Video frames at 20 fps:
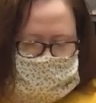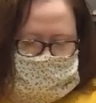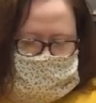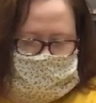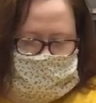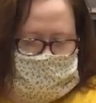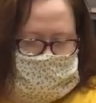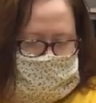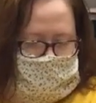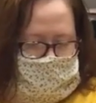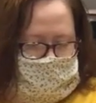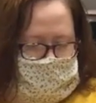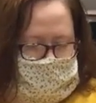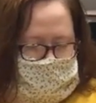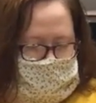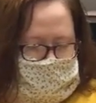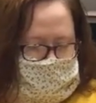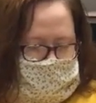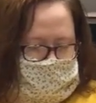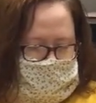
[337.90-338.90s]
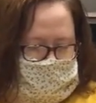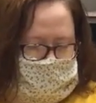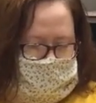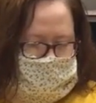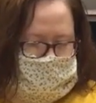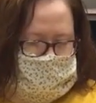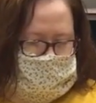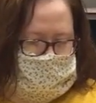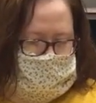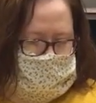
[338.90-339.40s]
Now,
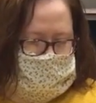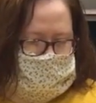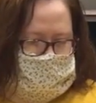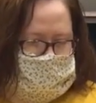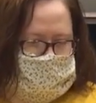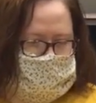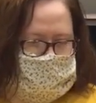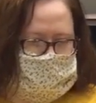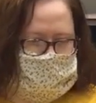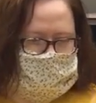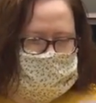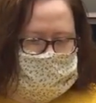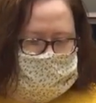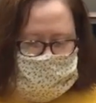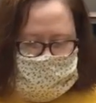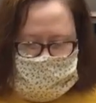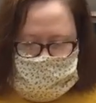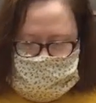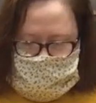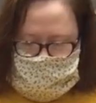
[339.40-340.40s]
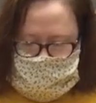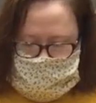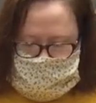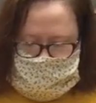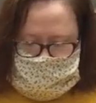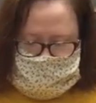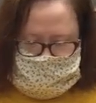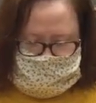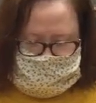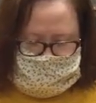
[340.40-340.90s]
you may
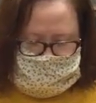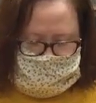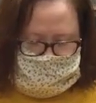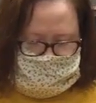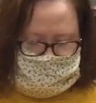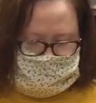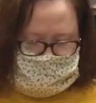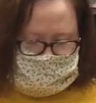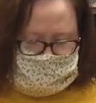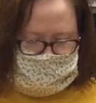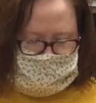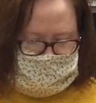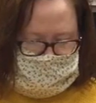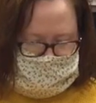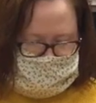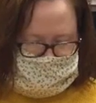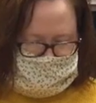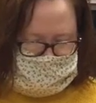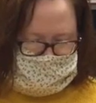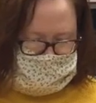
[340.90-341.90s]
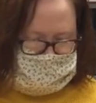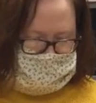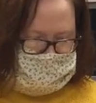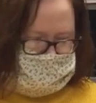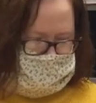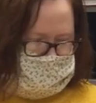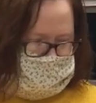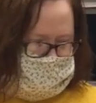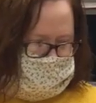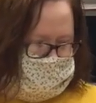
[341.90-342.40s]
want to, if you're anything like
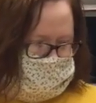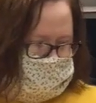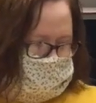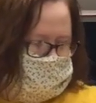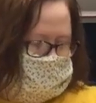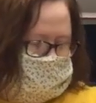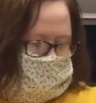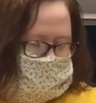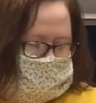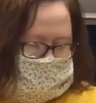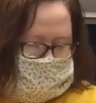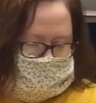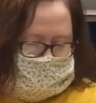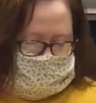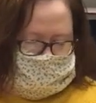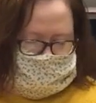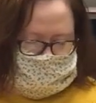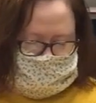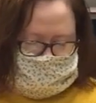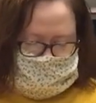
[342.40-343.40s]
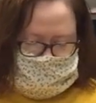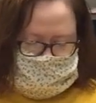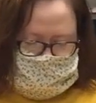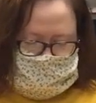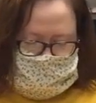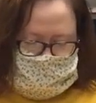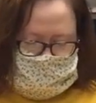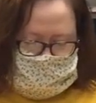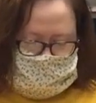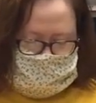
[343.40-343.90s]
me, once you,
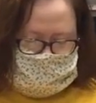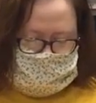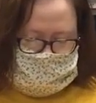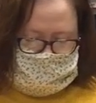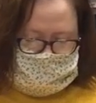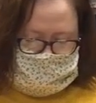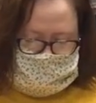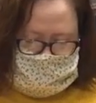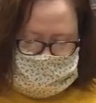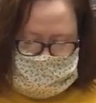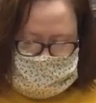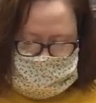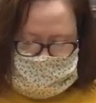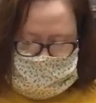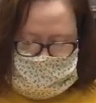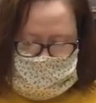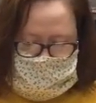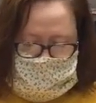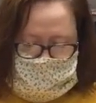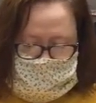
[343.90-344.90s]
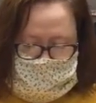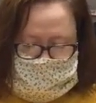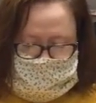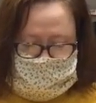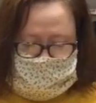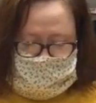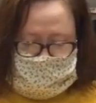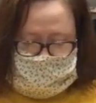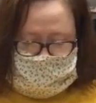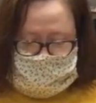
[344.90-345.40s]
I always
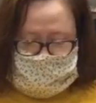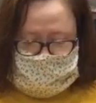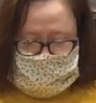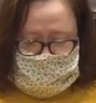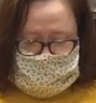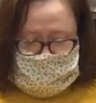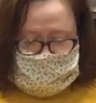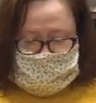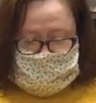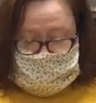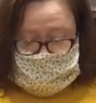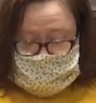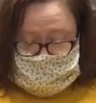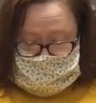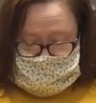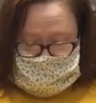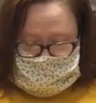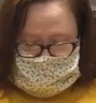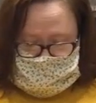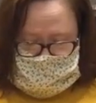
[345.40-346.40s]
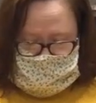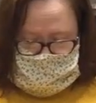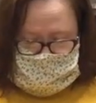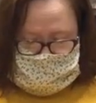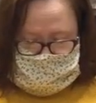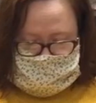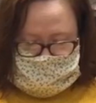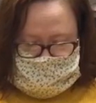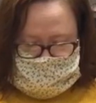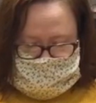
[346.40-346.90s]
want to get a good visual for how I'm
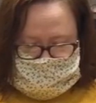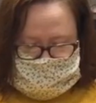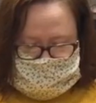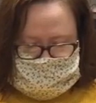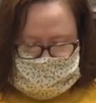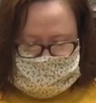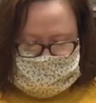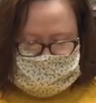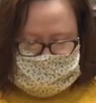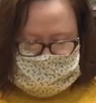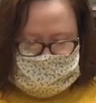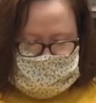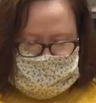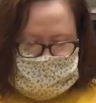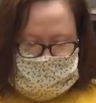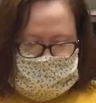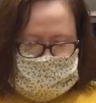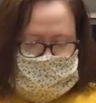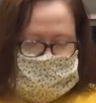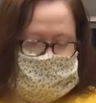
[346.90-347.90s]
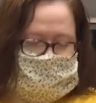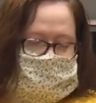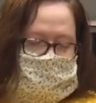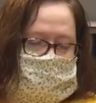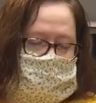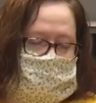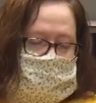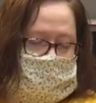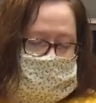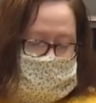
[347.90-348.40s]
doing something, so
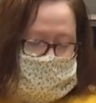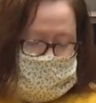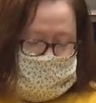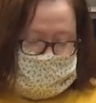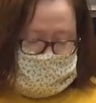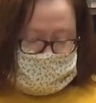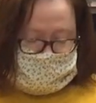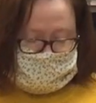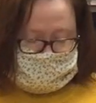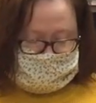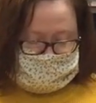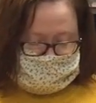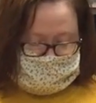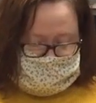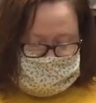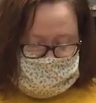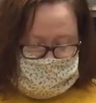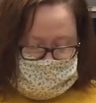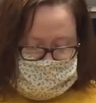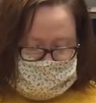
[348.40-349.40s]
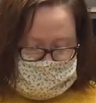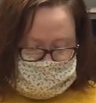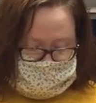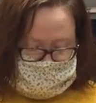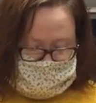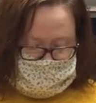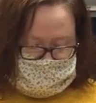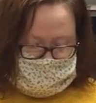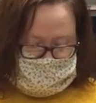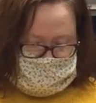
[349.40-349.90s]
I'll pre-place it out,
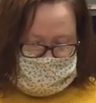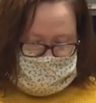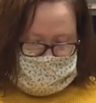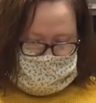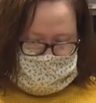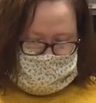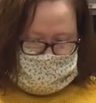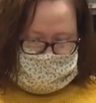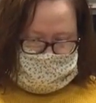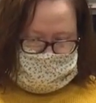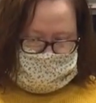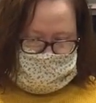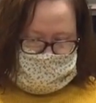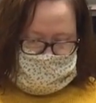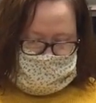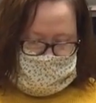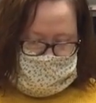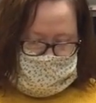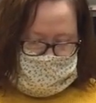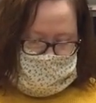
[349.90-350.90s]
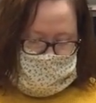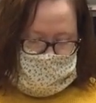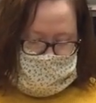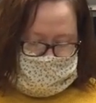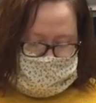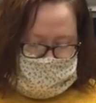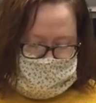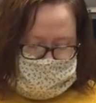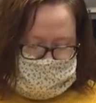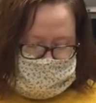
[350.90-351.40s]
and before I
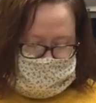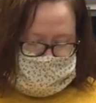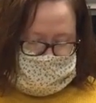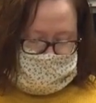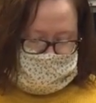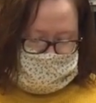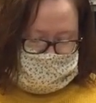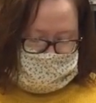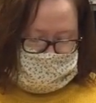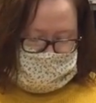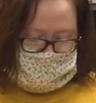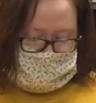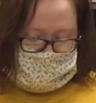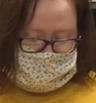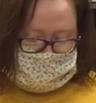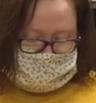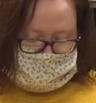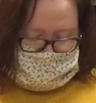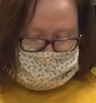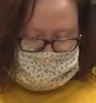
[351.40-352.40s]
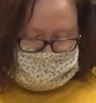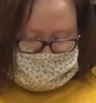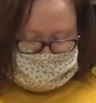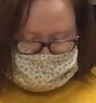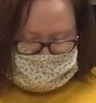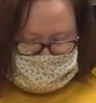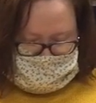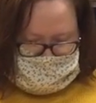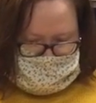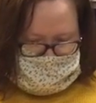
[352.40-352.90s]
glue
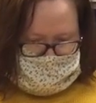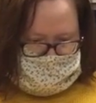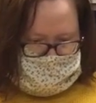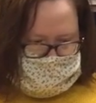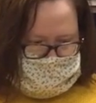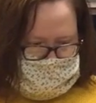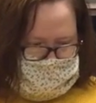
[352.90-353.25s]
anything,